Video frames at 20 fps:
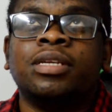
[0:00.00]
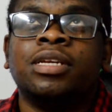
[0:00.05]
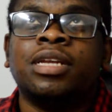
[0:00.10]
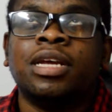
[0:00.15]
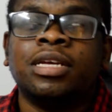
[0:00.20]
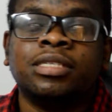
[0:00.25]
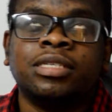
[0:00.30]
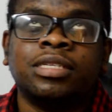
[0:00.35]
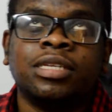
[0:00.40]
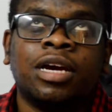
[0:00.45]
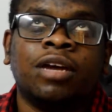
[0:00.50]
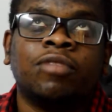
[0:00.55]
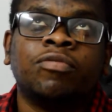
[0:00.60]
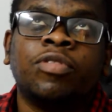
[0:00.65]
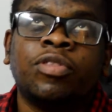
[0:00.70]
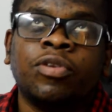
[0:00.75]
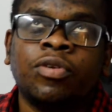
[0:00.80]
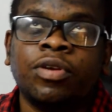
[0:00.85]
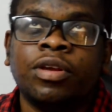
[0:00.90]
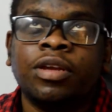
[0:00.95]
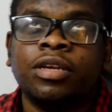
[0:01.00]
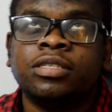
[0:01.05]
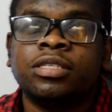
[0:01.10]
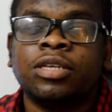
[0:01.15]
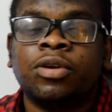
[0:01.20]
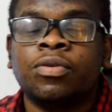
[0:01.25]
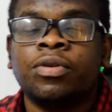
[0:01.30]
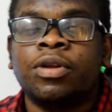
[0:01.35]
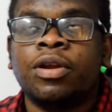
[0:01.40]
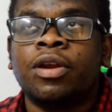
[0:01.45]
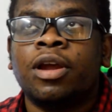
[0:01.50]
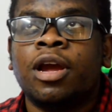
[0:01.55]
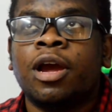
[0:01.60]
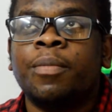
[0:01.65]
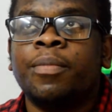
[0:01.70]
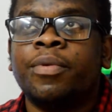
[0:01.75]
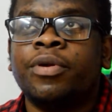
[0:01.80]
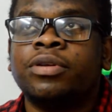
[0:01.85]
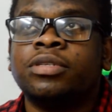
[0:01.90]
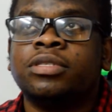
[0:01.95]
It doesn't have 3 secondary
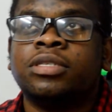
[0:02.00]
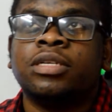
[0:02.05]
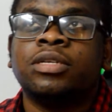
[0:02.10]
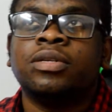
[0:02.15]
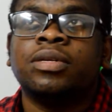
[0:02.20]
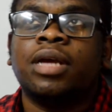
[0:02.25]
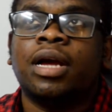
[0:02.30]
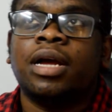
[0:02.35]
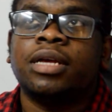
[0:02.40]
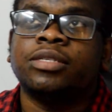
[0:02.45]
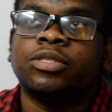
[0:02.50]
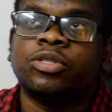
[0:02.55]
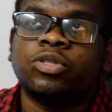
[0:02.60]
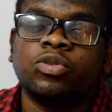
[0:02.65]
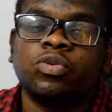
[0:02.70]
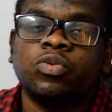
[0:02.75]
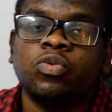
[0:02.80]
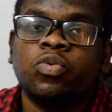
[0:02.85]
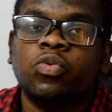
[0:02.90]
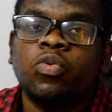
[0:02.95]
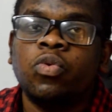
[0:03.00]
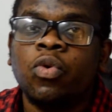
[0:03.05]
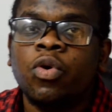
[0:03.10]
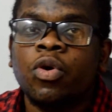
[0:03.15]
cameras. It only has 2.